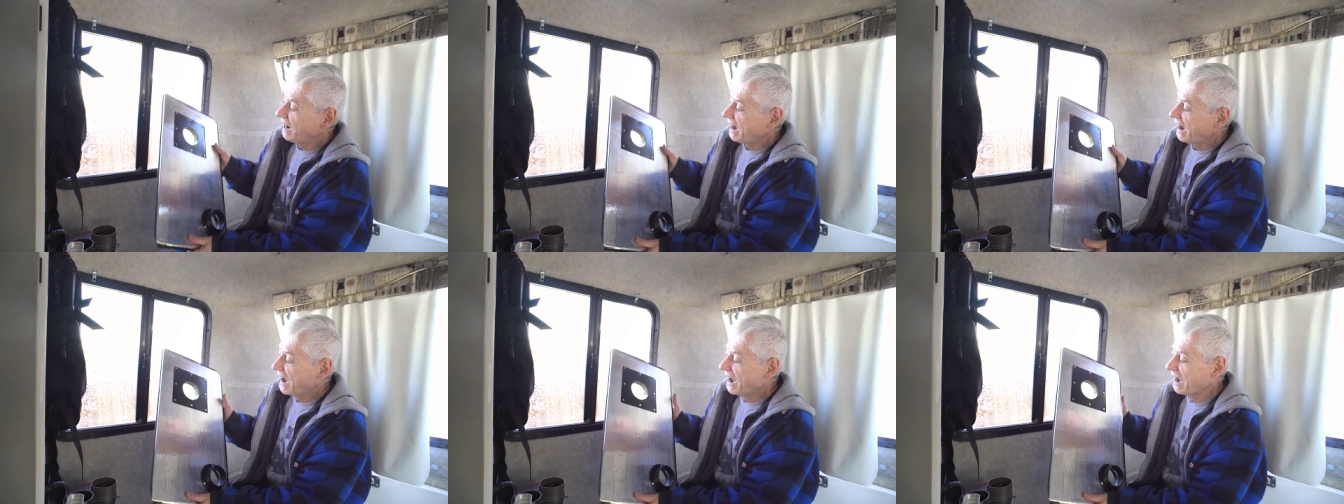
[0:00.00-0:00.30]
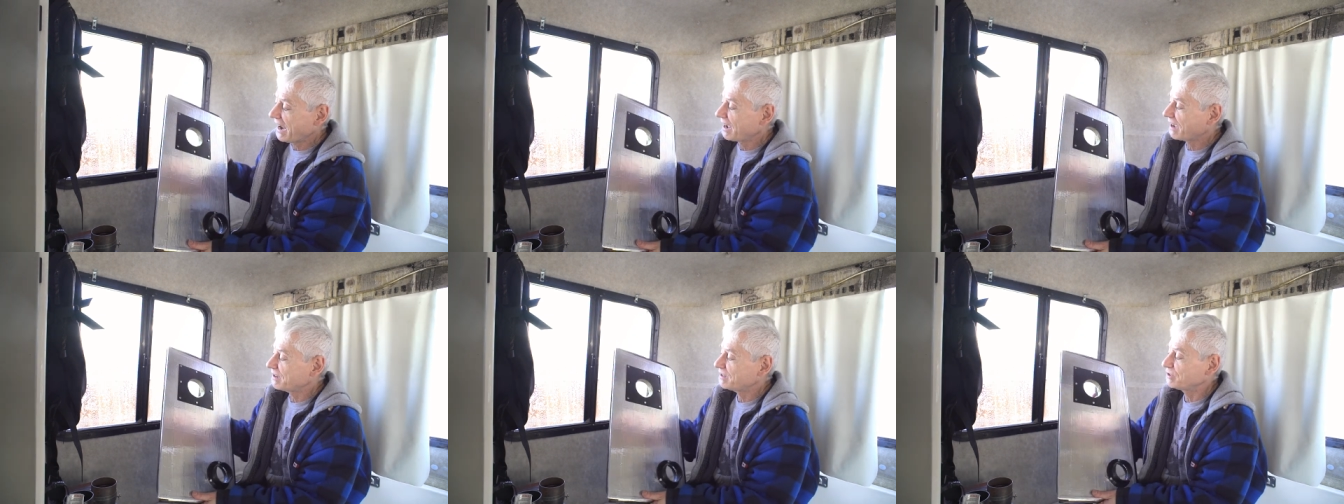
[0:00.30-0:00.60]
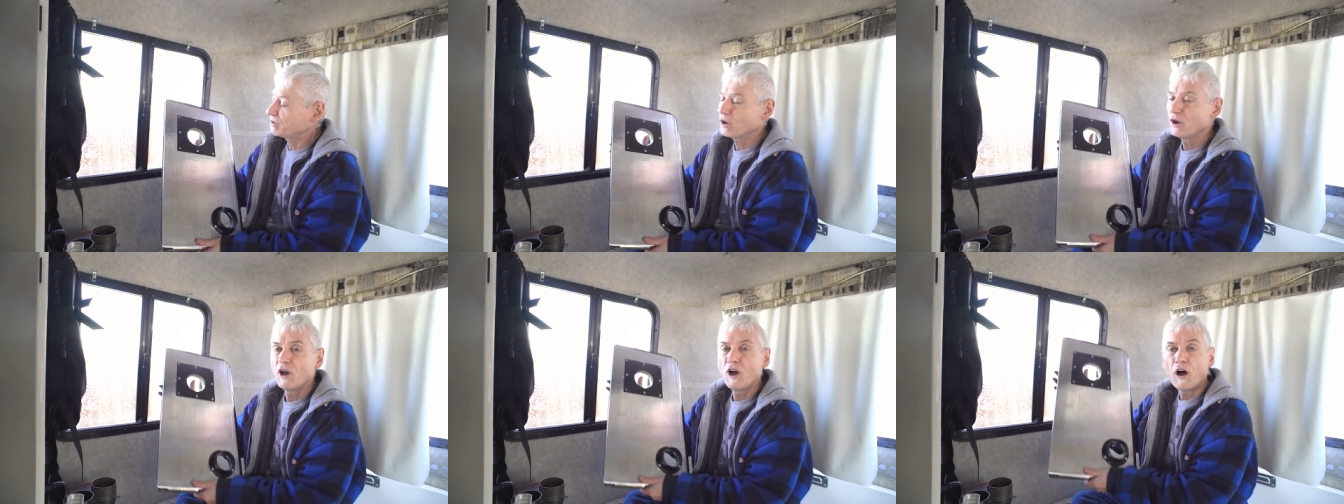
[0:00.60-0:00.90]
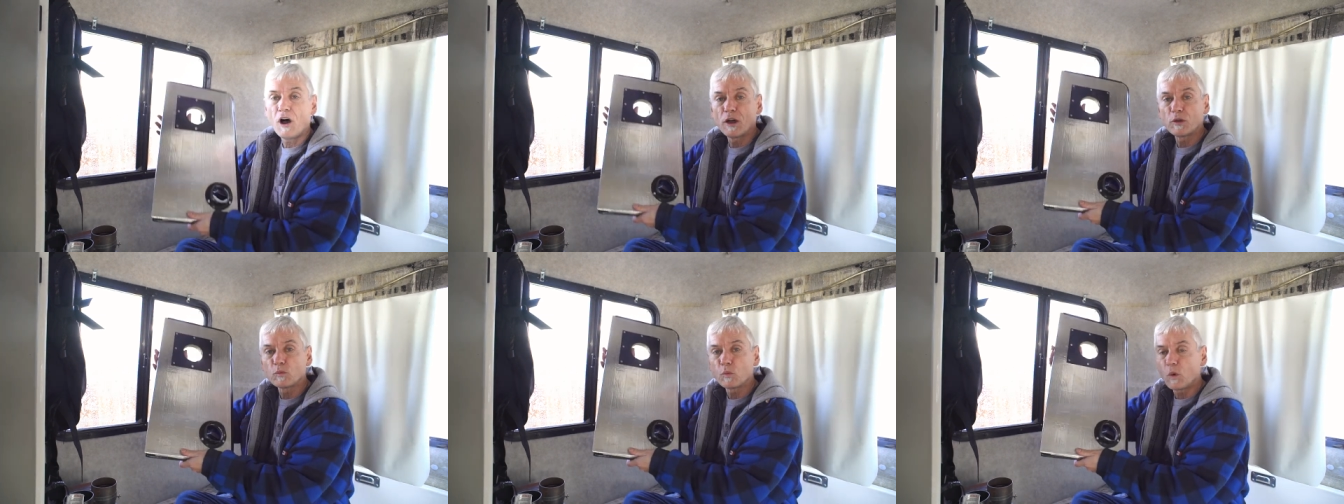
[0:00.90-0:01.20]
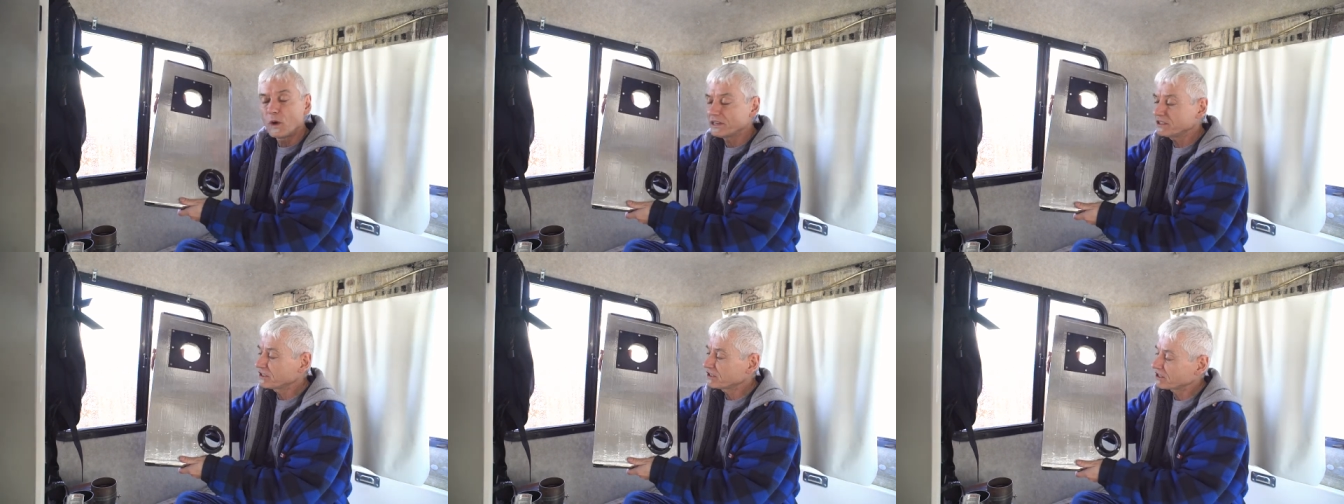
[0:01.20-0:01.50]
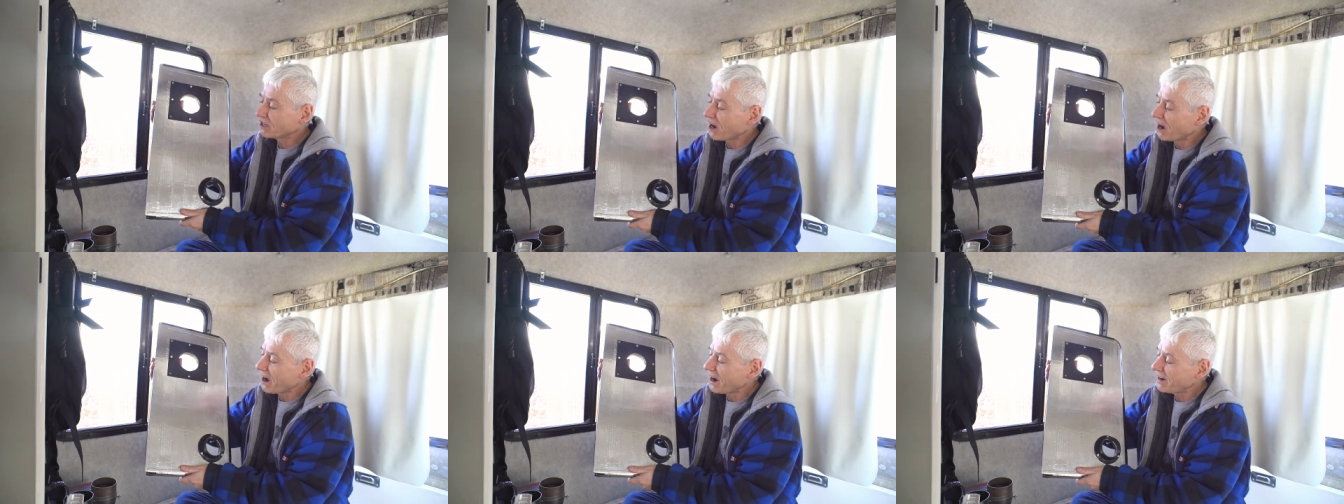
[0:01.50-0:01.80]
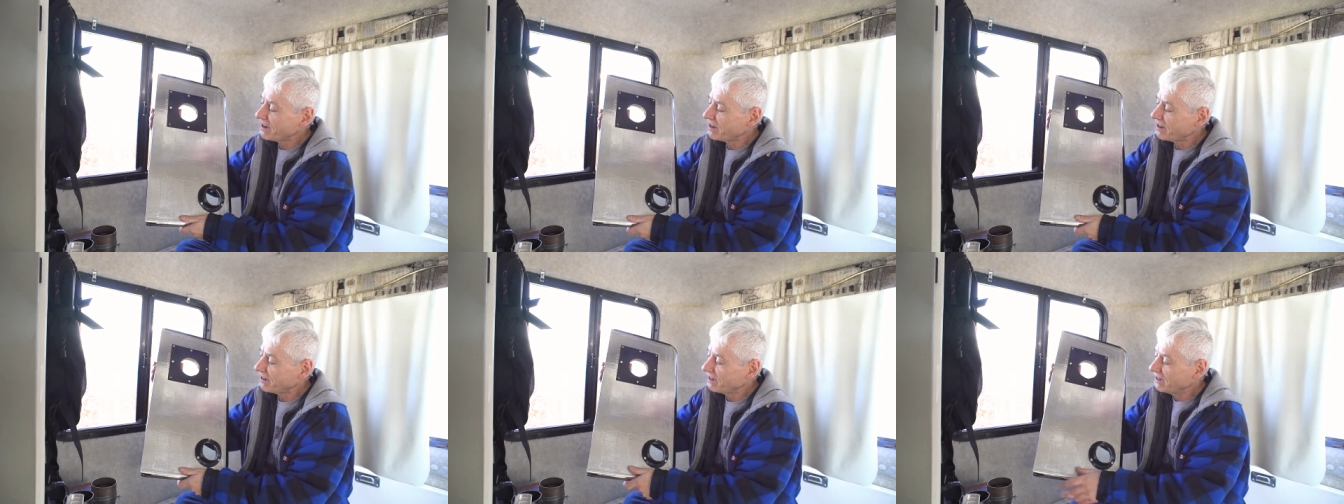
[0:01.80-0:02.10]
and on one
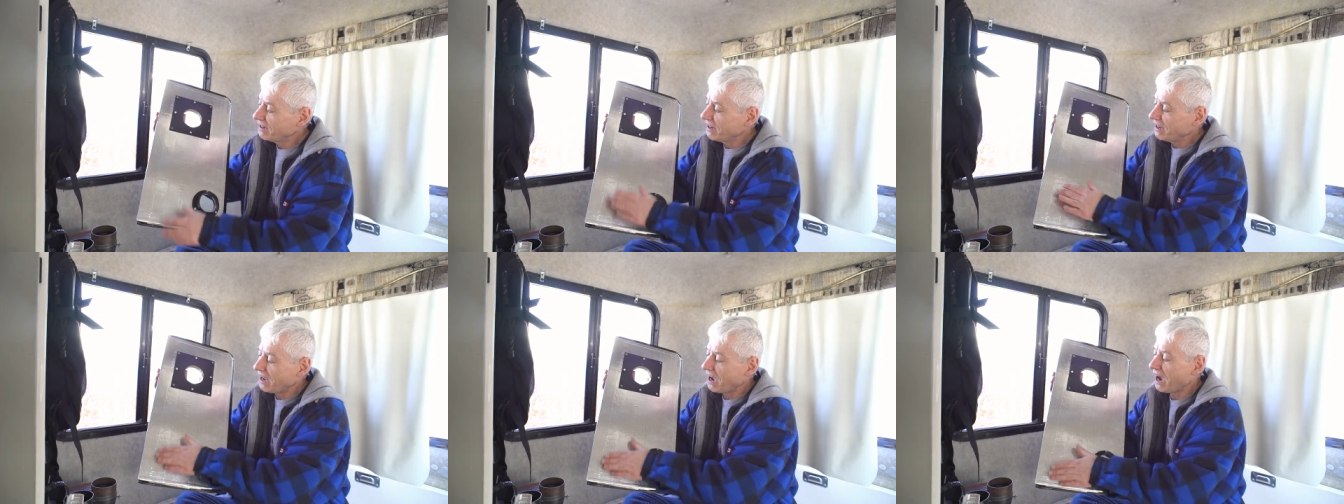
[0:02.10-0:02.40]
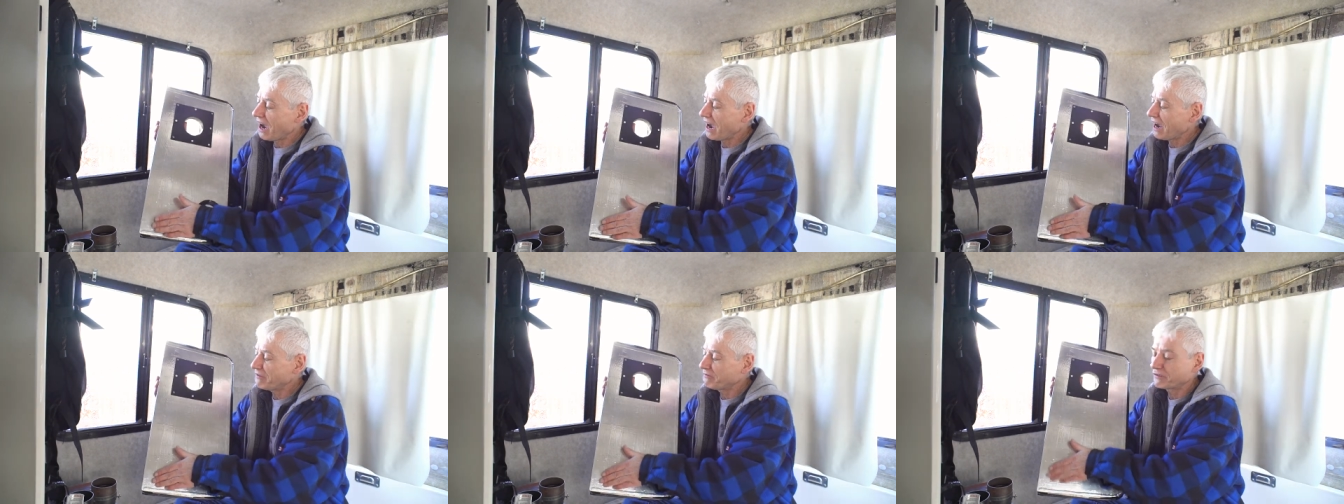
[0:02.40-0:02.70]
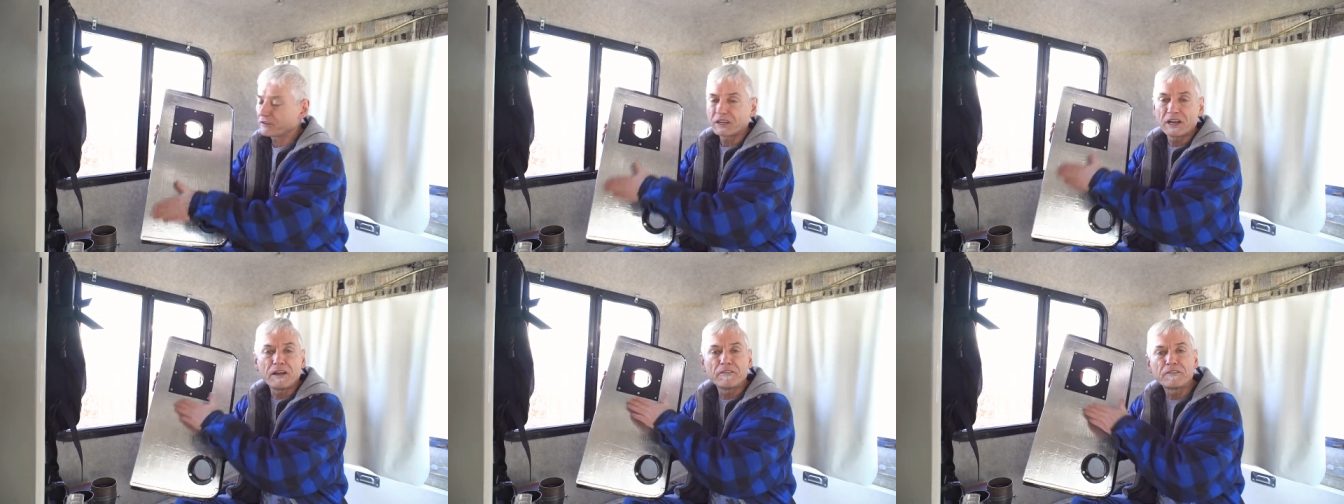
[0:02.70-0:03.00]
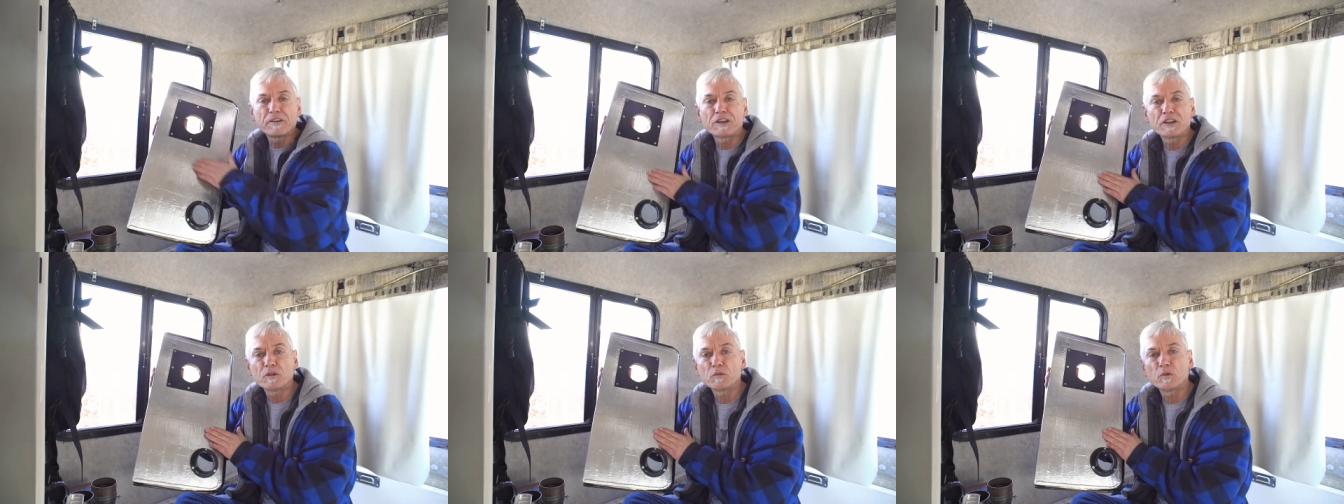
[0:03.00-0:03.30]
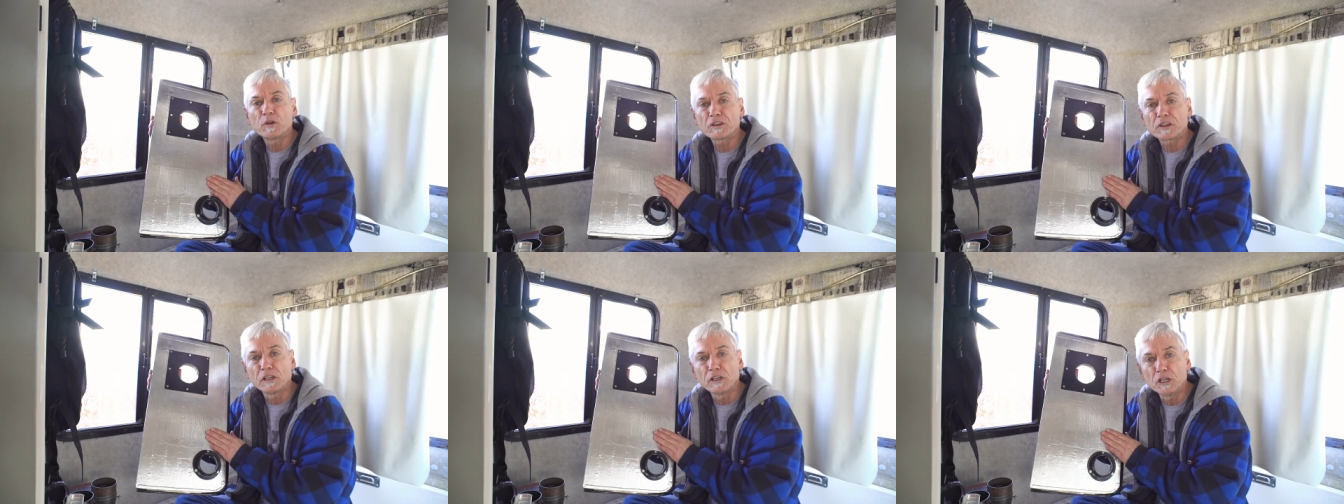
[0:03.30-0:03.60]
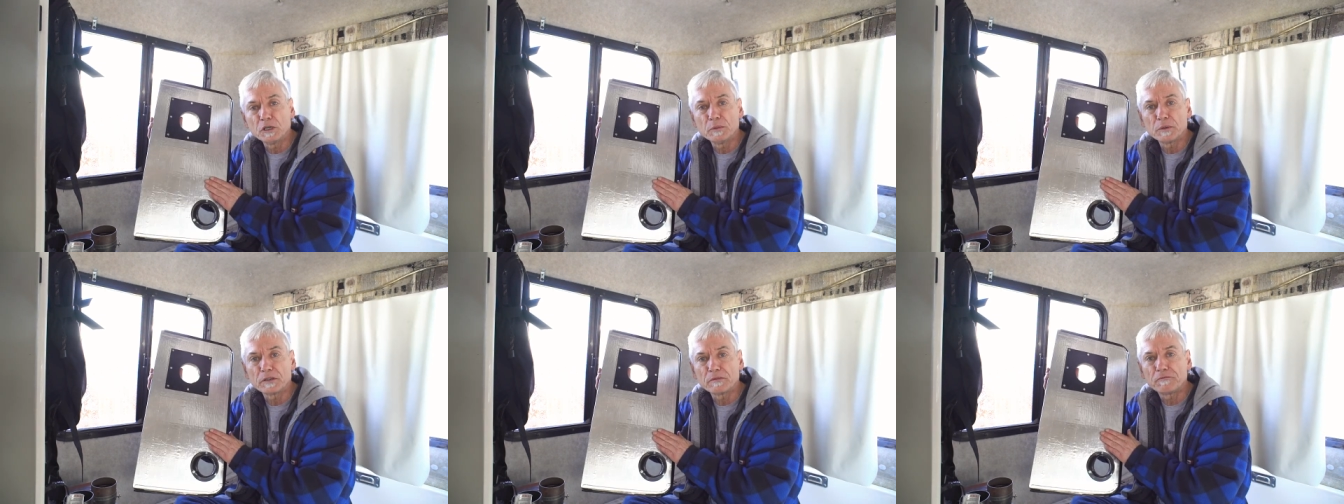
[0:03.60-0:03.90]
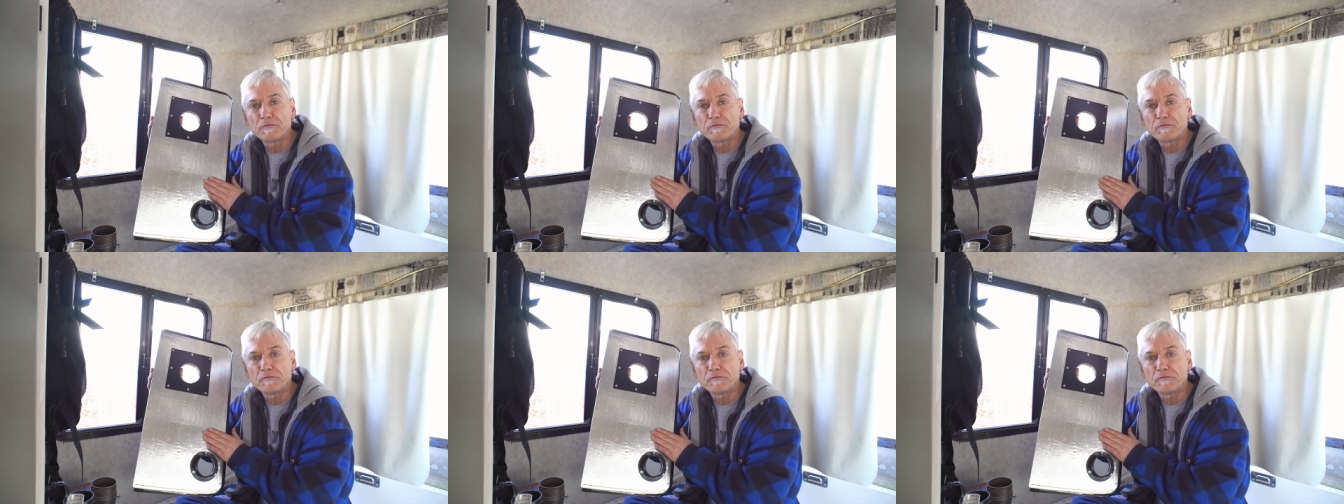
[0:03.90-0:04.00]
side I've covered it with aluminum